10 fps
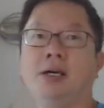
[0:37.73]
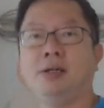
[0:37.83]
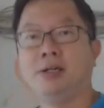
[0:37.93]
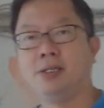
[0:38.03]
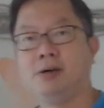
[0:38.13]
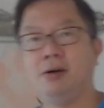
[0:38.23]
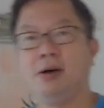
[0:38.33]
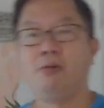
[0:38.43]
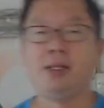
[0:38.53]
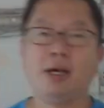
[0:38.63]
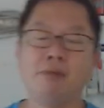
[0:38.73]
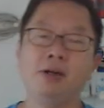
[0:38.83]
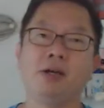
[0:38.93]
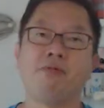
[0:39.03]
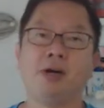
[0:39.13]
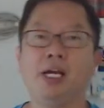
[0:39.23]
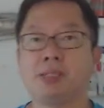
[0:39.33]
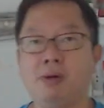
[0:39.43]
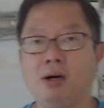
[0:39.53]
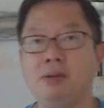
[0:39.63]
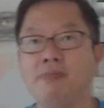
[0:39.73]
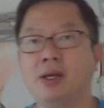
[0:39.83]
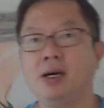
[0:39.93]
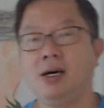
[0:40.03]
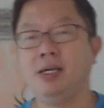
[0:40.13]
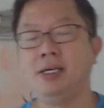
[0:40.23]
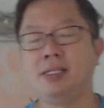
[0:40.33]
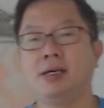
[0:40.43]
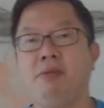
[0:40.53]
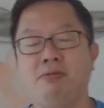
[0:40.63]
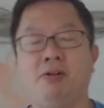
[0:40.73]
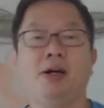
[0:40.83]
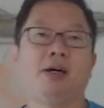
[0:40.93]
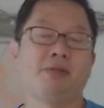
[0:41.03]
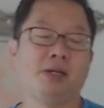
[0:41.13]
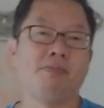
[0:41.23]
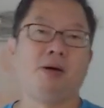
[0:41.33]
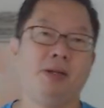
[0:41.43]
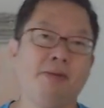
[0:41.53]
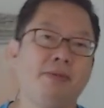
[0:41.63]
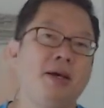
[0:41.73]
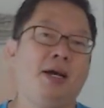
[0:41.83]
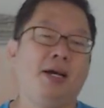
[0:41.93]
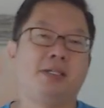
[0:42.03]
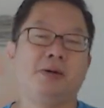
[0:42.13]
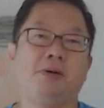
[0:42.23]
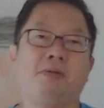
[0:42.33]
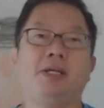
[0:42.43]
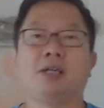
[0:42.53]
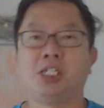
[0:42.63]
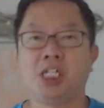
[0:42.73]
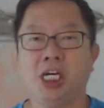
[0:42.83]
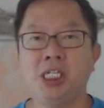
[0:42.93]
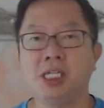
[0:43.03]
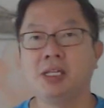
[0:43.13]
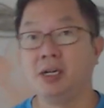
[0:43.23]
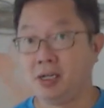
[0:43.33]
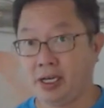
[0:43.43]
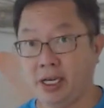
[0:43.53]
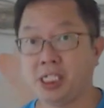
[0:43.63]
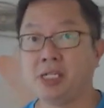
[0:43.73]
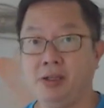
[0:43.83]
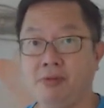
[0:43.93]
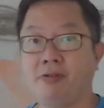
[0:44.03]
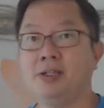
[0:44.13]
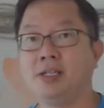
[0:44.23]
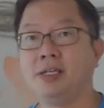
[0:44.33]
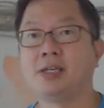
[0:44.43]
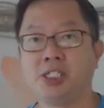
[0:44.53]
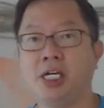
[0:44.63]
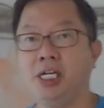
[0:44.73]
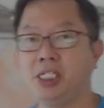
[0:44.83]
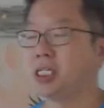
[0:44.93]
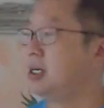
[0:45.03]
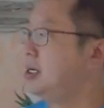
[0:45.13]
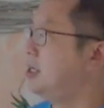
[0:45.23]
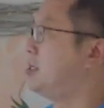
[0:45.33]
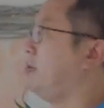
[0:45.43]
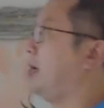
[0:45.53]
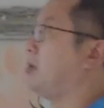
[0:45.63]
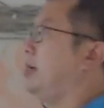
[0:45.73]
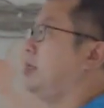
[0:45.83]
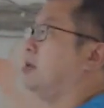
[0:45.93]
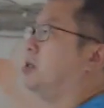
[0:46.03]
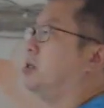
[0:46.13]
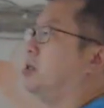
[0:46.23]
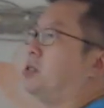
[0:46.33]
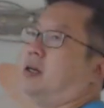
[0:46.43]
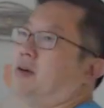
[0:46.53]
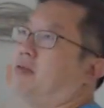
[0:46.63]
So whenever you have an age problem, it is a before and after problem. So what is unchanged? The age difference is unchanged. So we are going to draw the